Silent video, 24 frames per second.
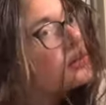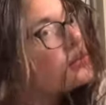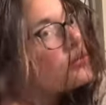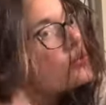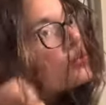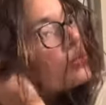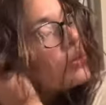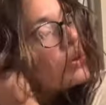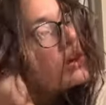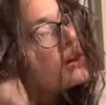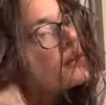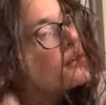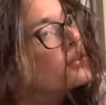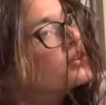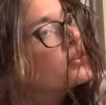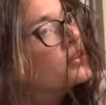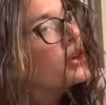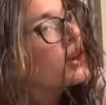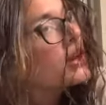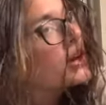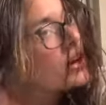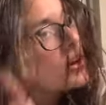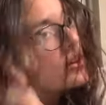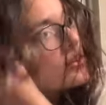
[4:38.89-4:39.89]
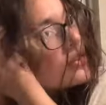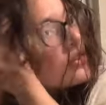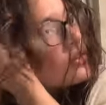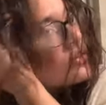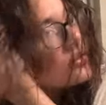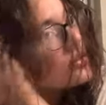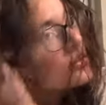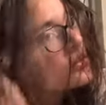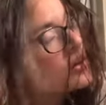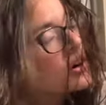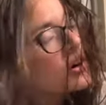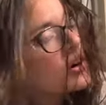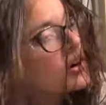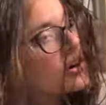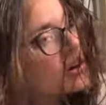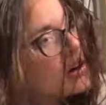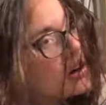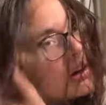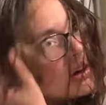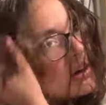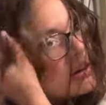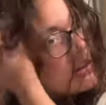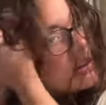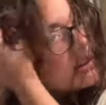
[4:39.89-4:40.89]
whatever side I start
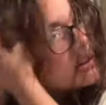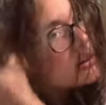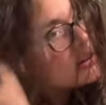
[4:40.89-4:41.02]
on.